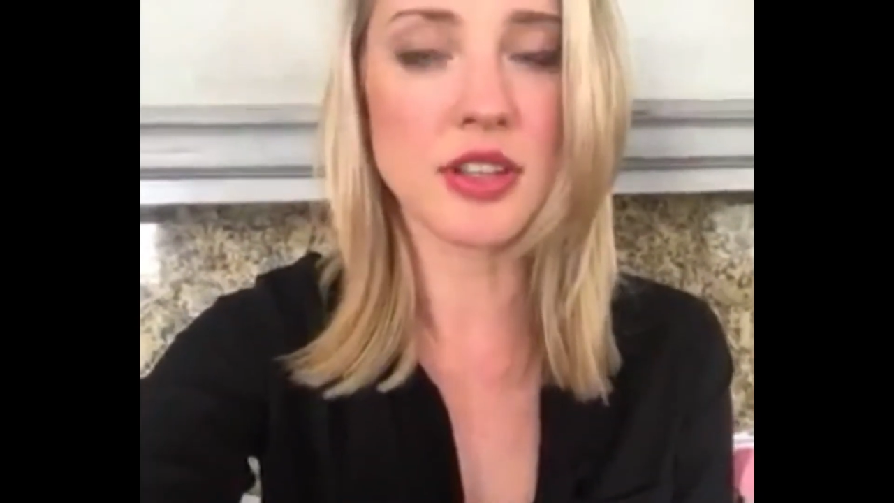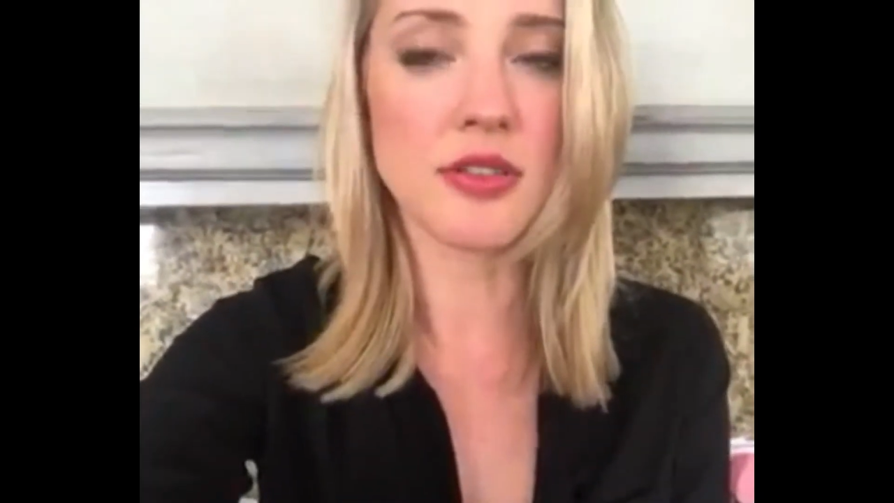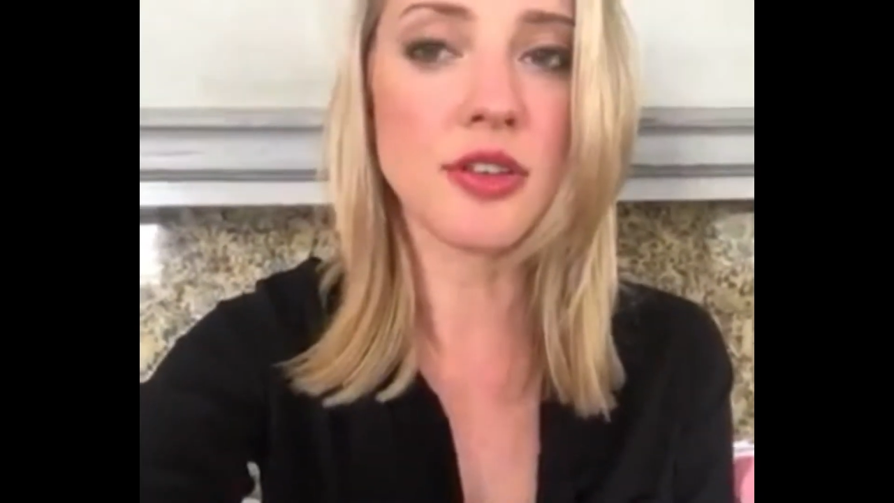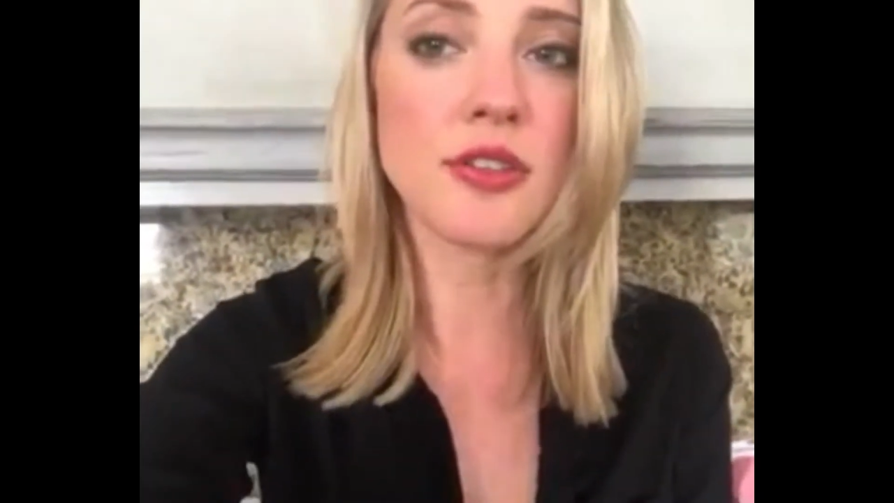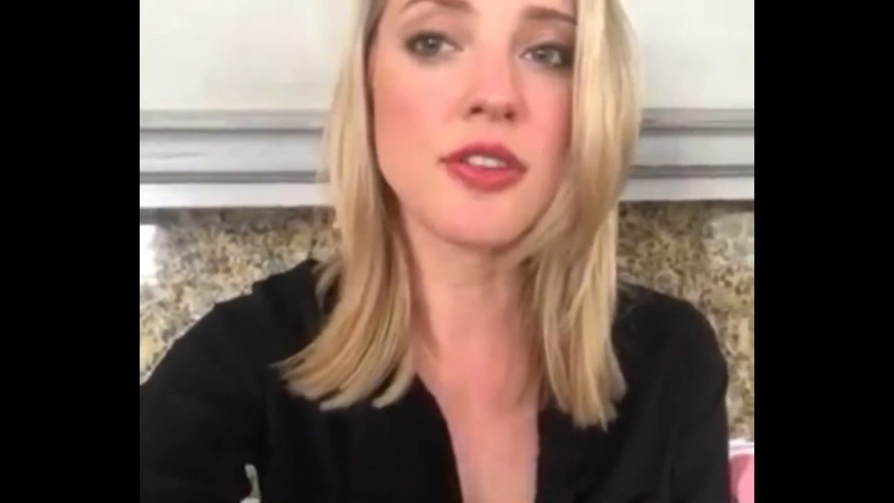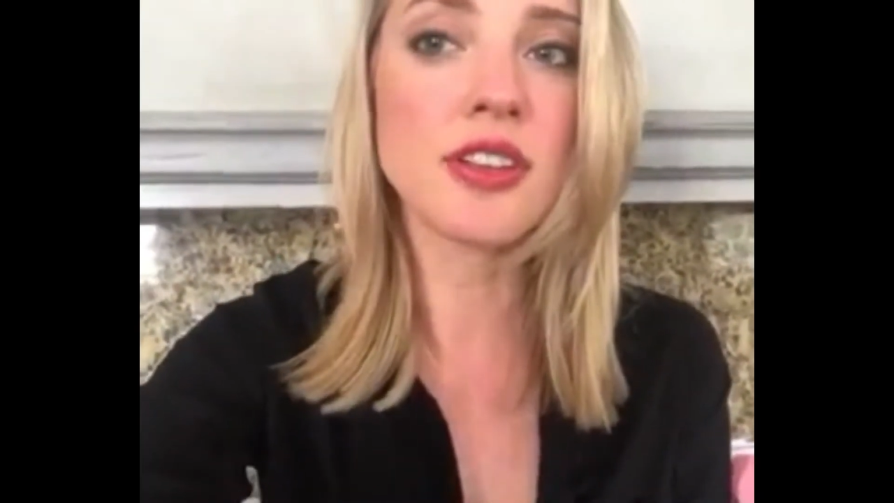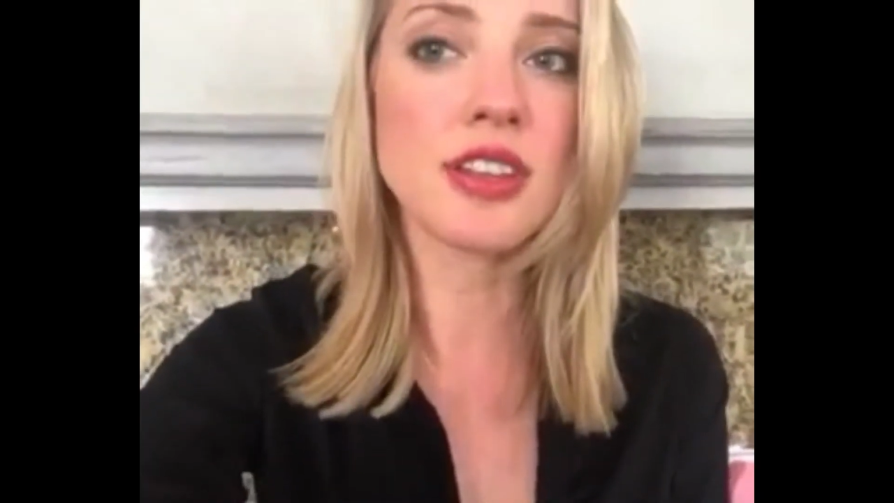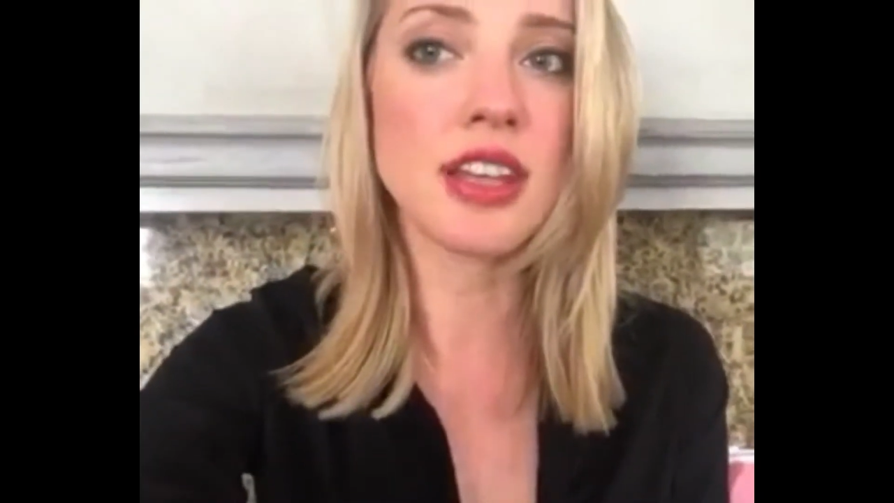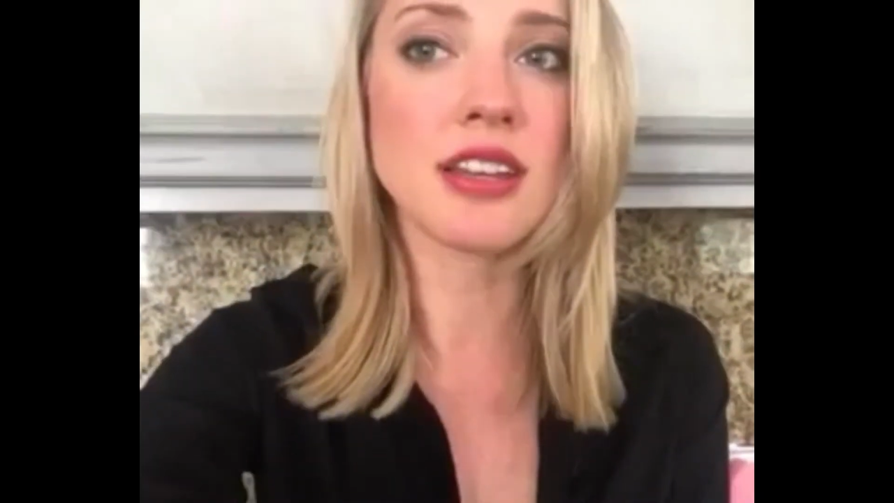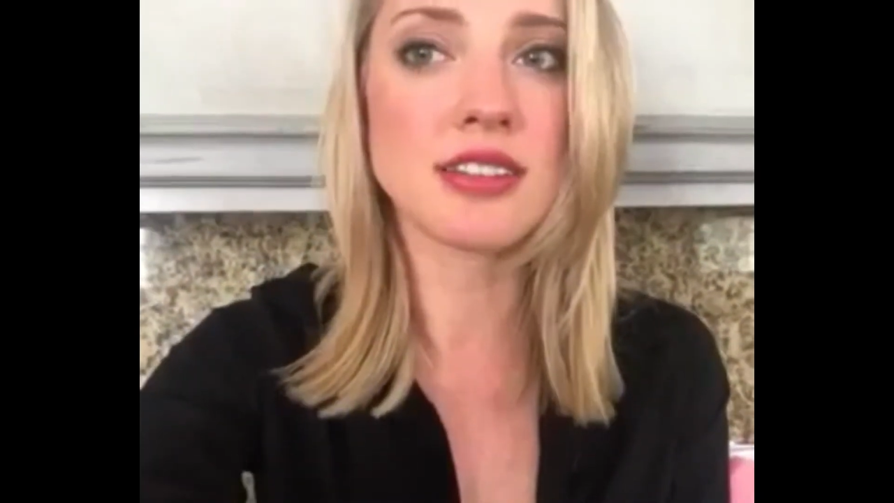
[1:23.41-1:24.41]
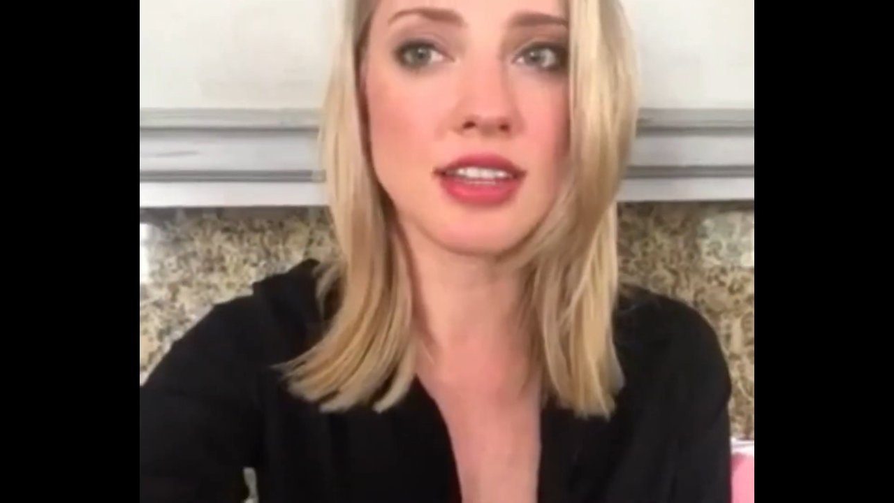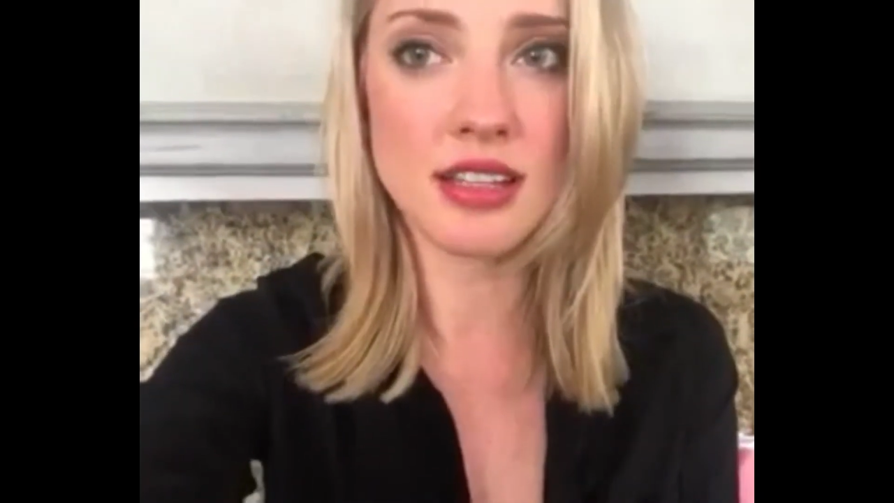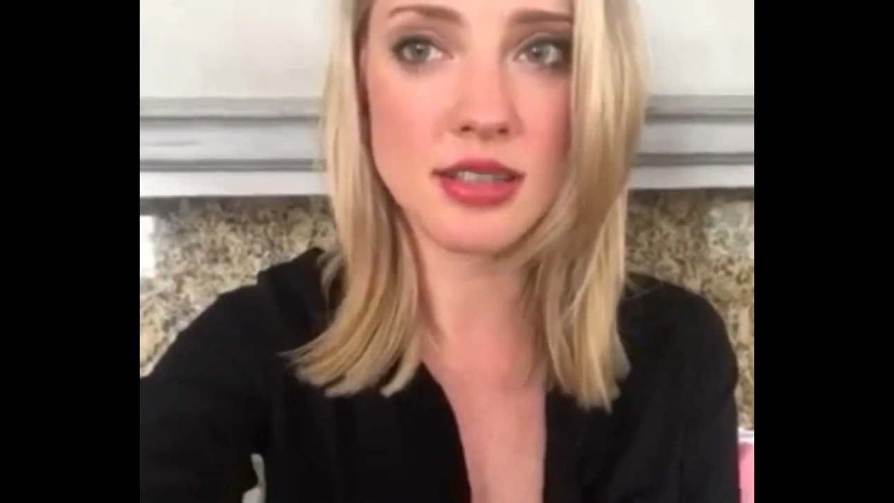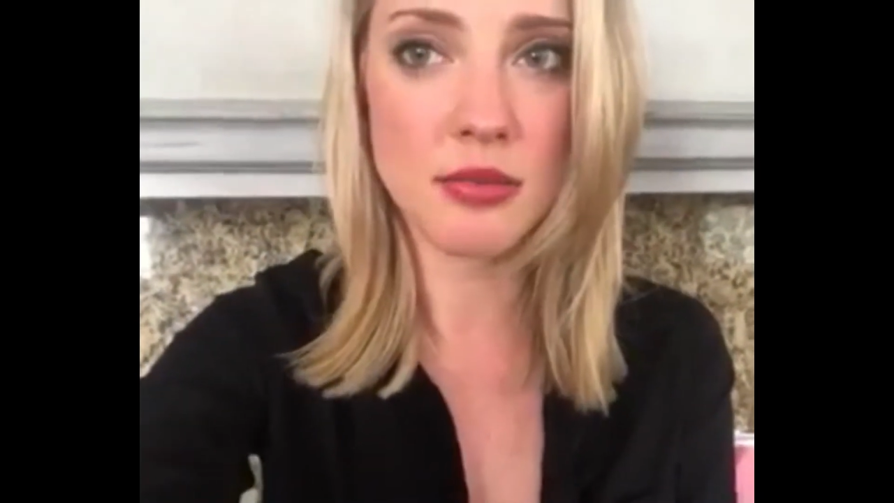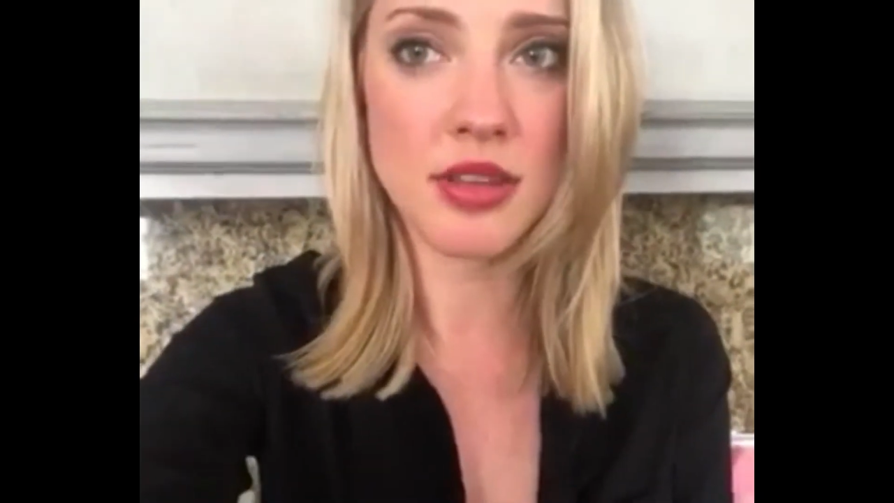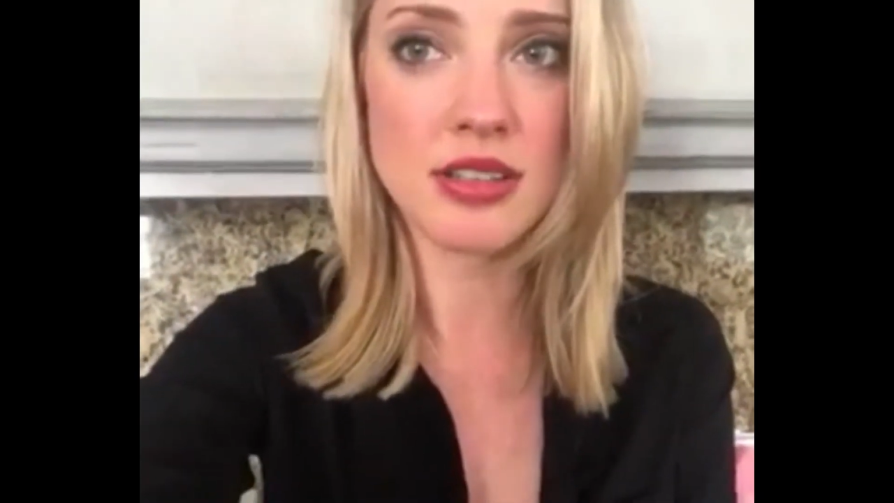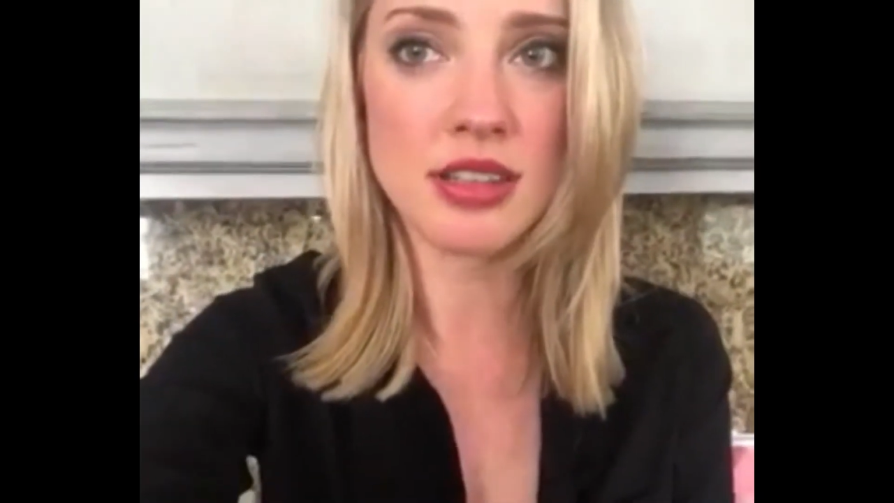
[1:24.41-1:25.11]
So if you feel the need to say something